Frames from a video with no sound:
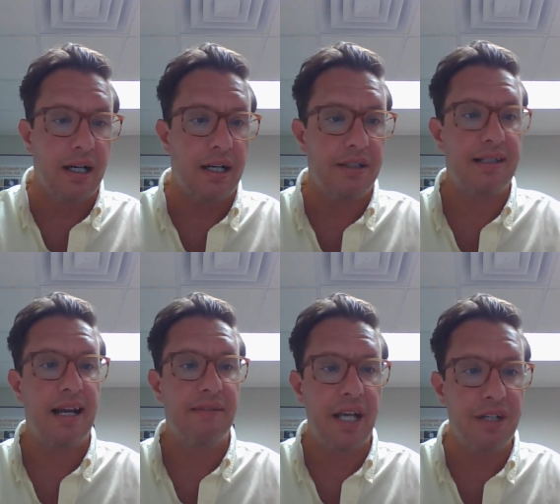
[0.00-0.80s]
These
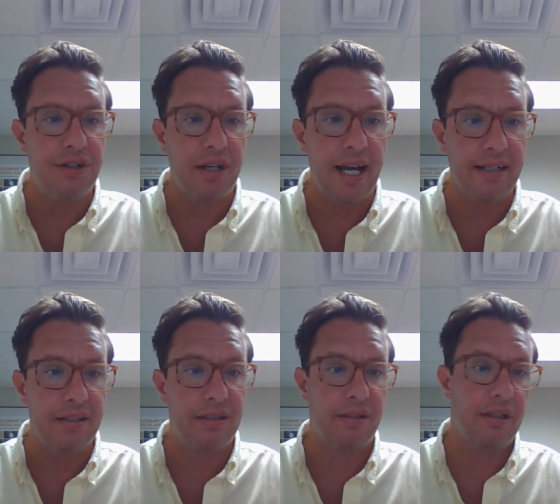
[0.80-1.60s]
Navigation
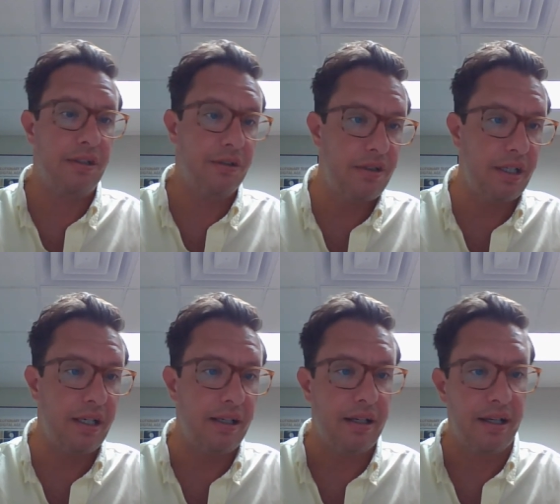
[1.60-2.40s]
Acts, you
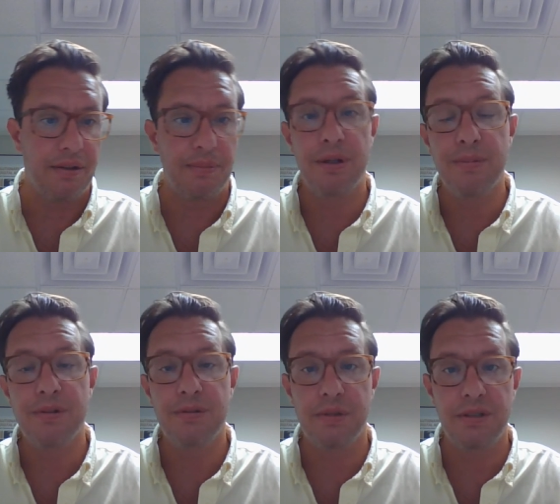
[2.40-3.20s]
see, the
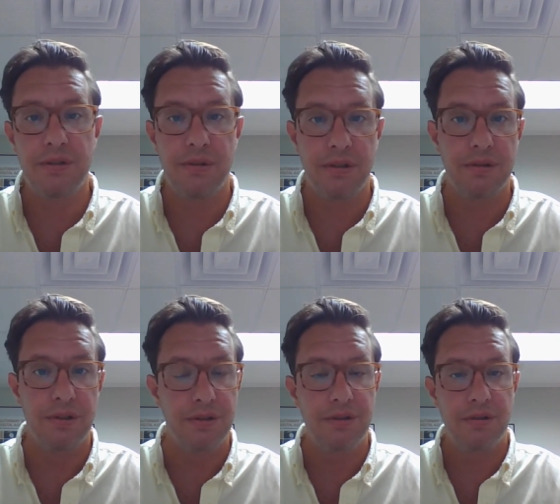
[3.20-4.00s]
purpose was to
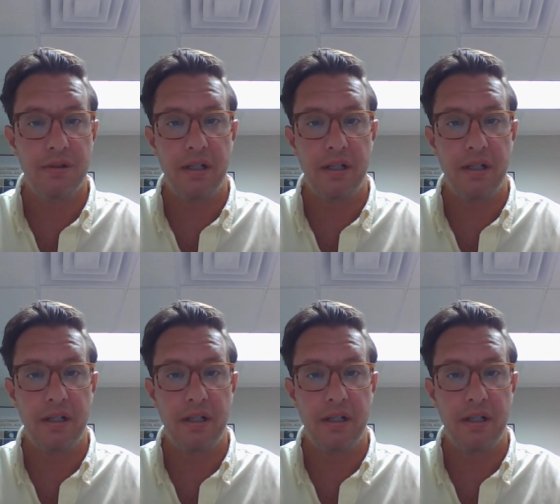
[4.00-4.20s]
increase